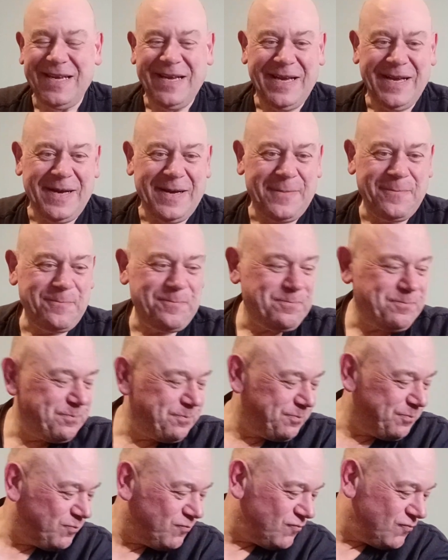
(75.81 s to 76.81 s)
Um,
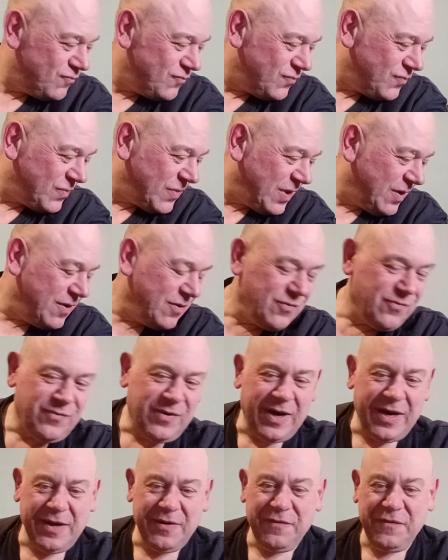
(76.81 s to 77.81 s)

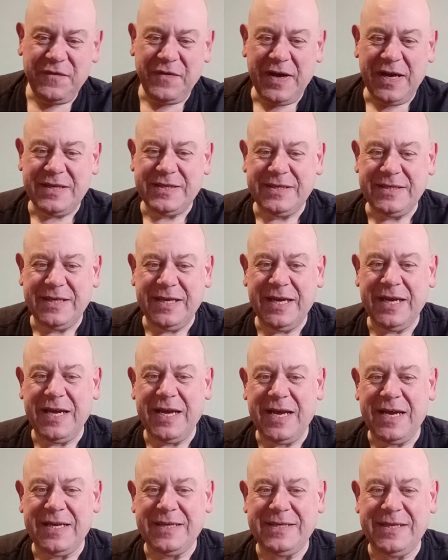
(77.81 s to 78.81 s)
right, first
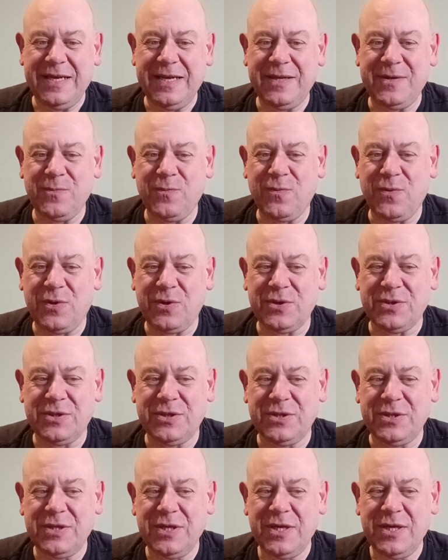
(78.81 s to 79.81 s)
thing I did
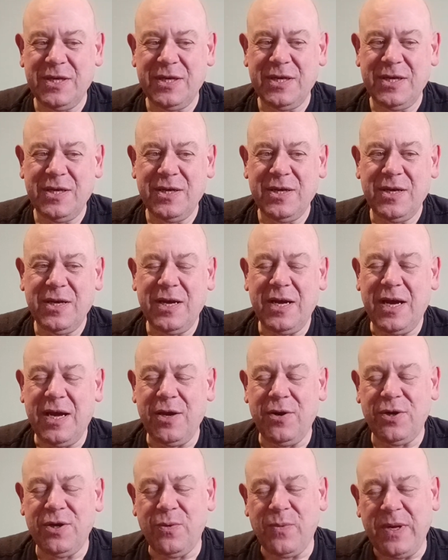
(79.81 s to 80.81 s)
was I
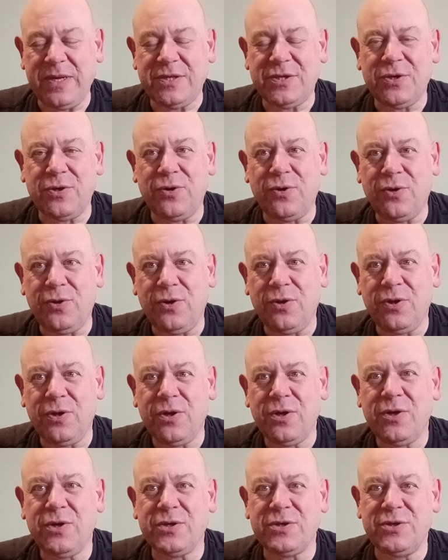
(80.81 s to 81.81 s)
only went to
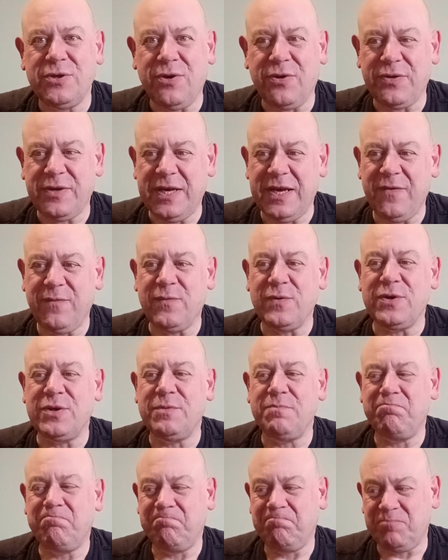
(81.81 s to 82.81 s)
Hull because North Kid was
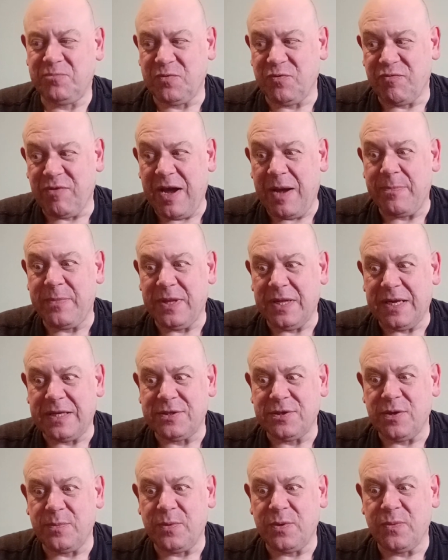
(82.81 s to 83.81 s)
crap the
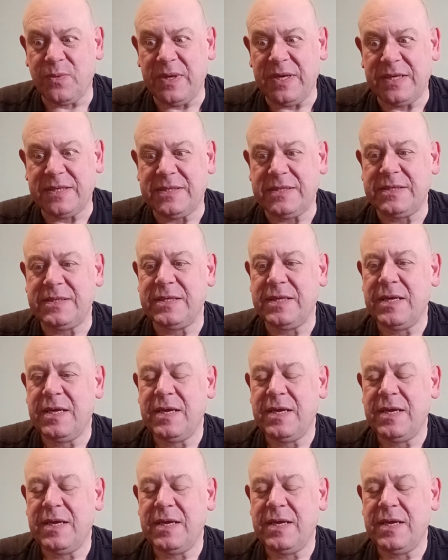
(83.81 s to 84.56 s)
last couple of weeks,